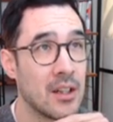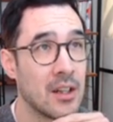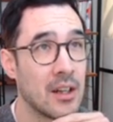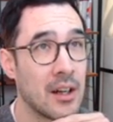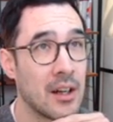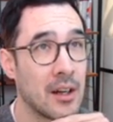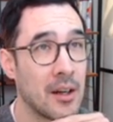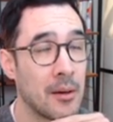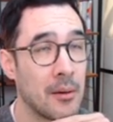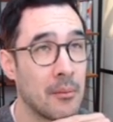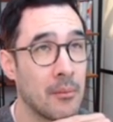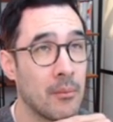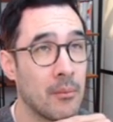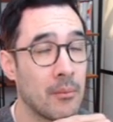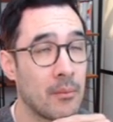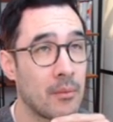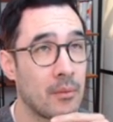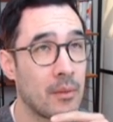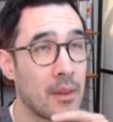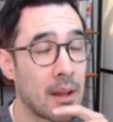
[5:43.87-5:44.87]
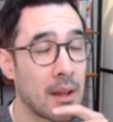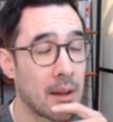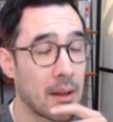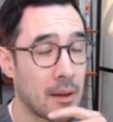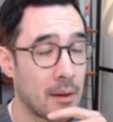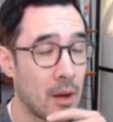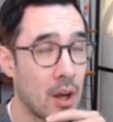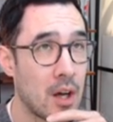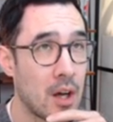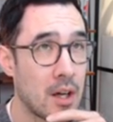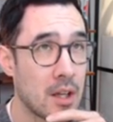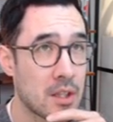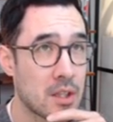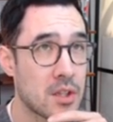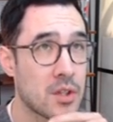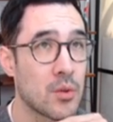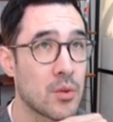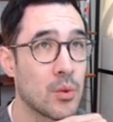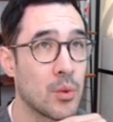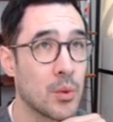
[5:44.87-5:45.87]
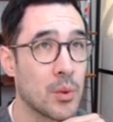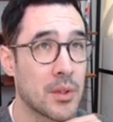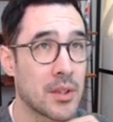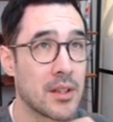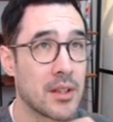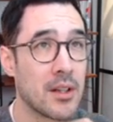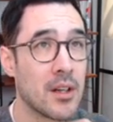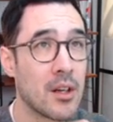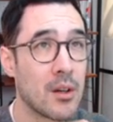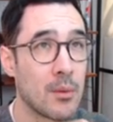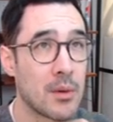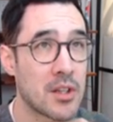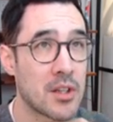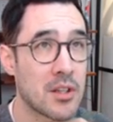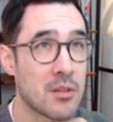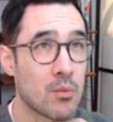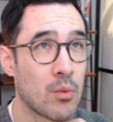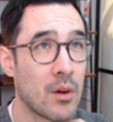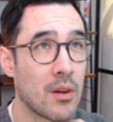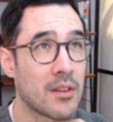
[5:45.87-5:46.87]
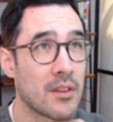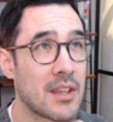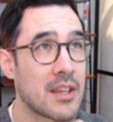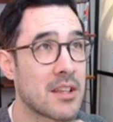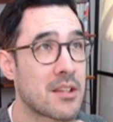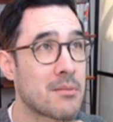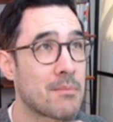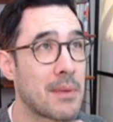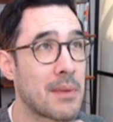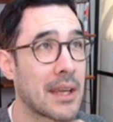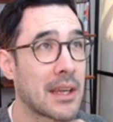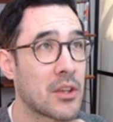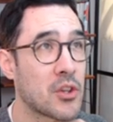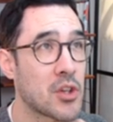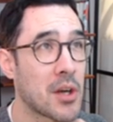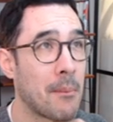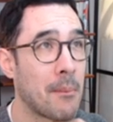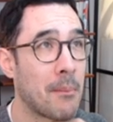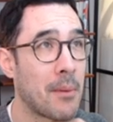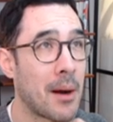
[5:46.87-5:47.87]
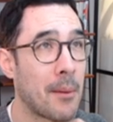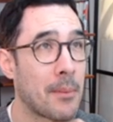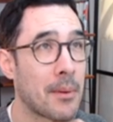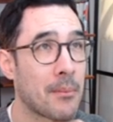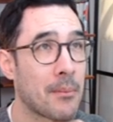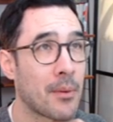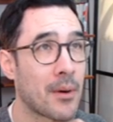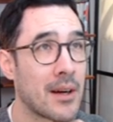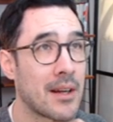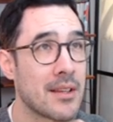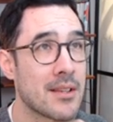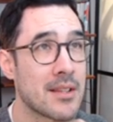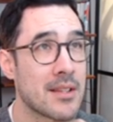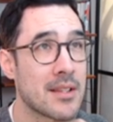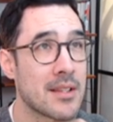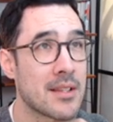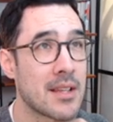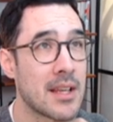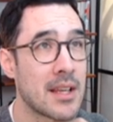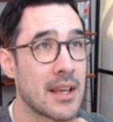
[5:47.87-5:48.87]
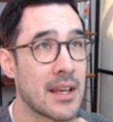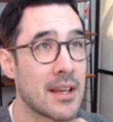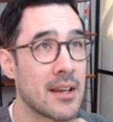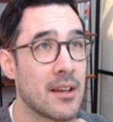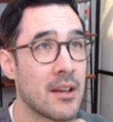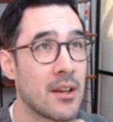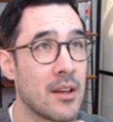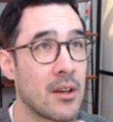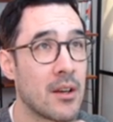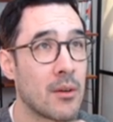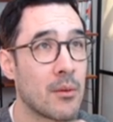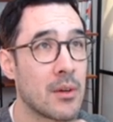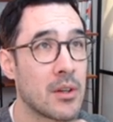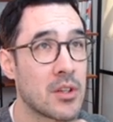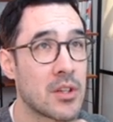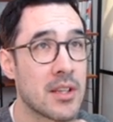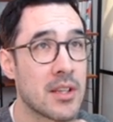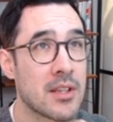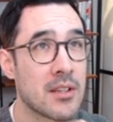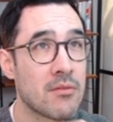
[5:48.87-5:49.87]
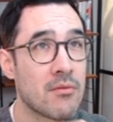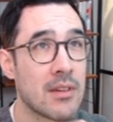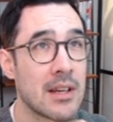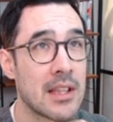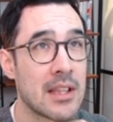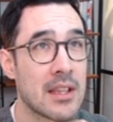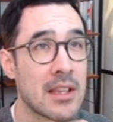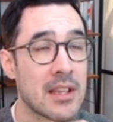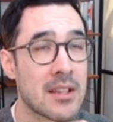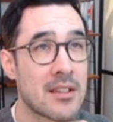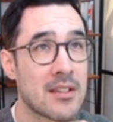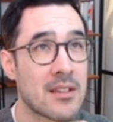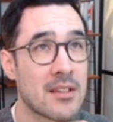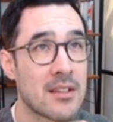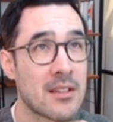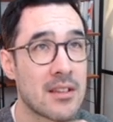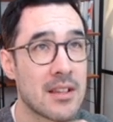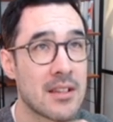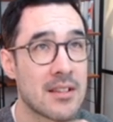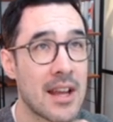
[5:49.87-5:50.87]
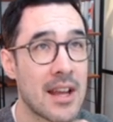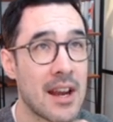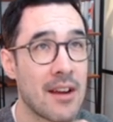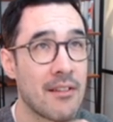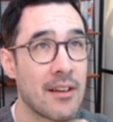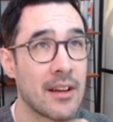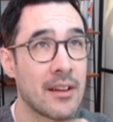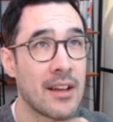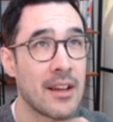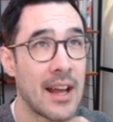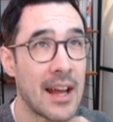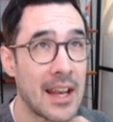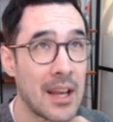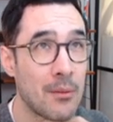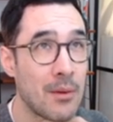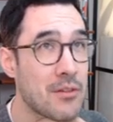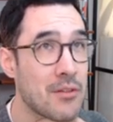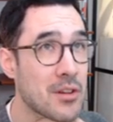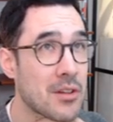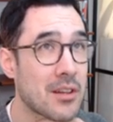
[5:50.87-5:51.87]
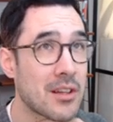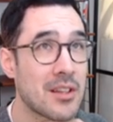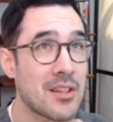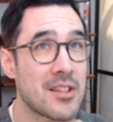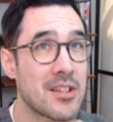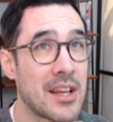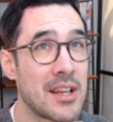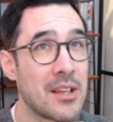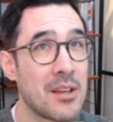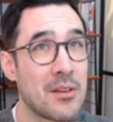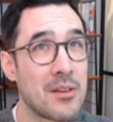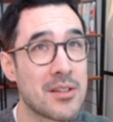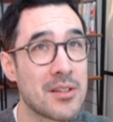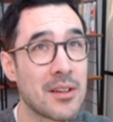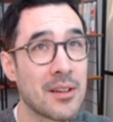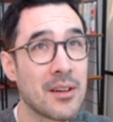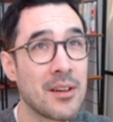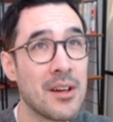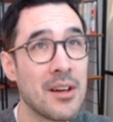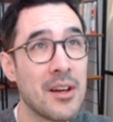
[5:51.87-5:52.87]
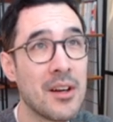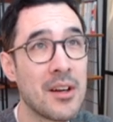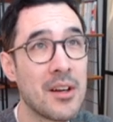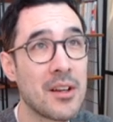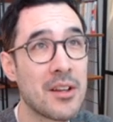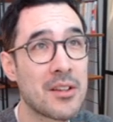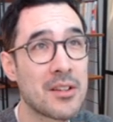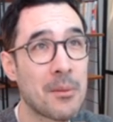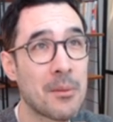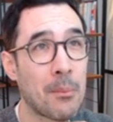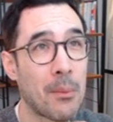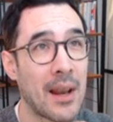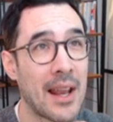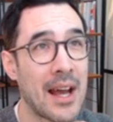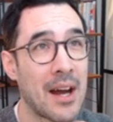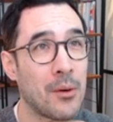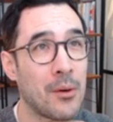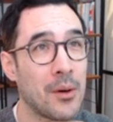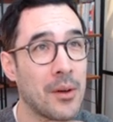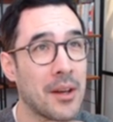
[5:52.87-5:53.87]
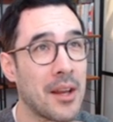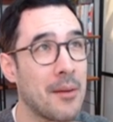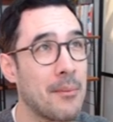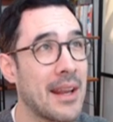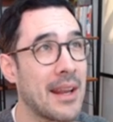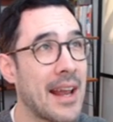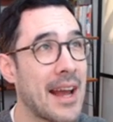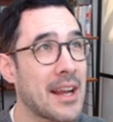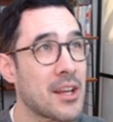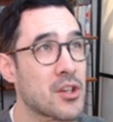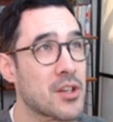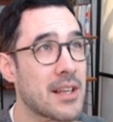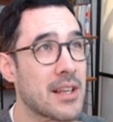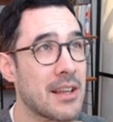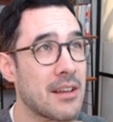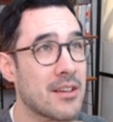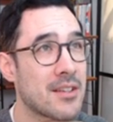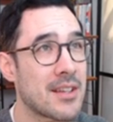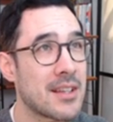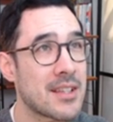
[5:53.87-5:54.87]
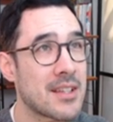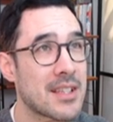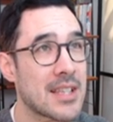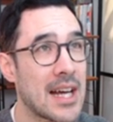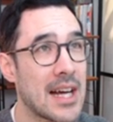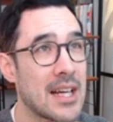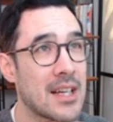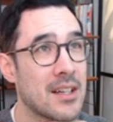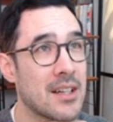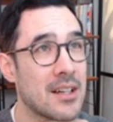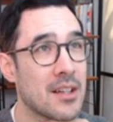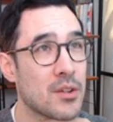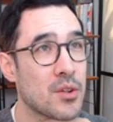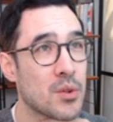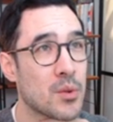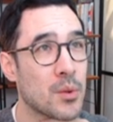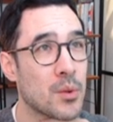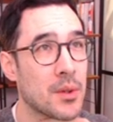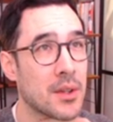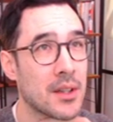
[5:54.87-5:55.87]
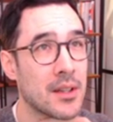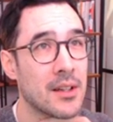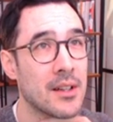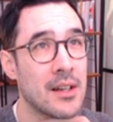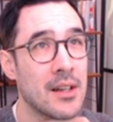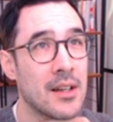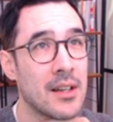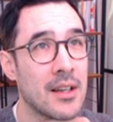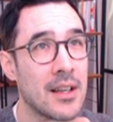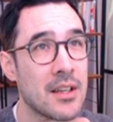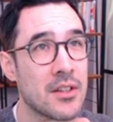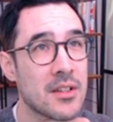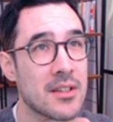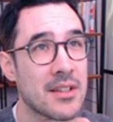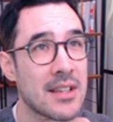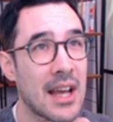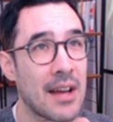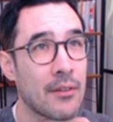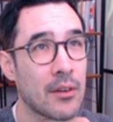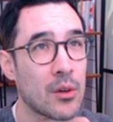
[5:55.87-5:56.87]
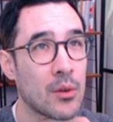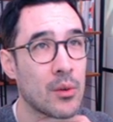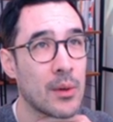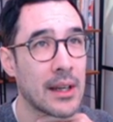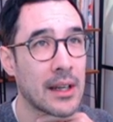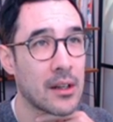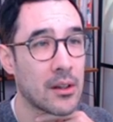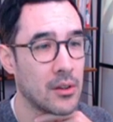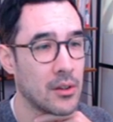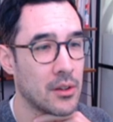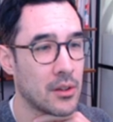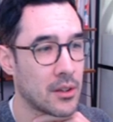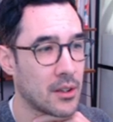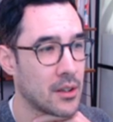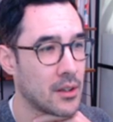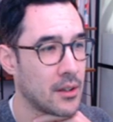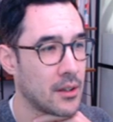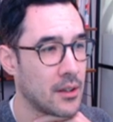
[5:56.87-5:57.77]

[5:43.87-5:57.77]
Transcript: um, uh, Hertz order, which is what this big jump up in prices here, which is really this this area. And then we've just continued to to plow on. I mean, actually, since that Hertz order, let's just have a quick look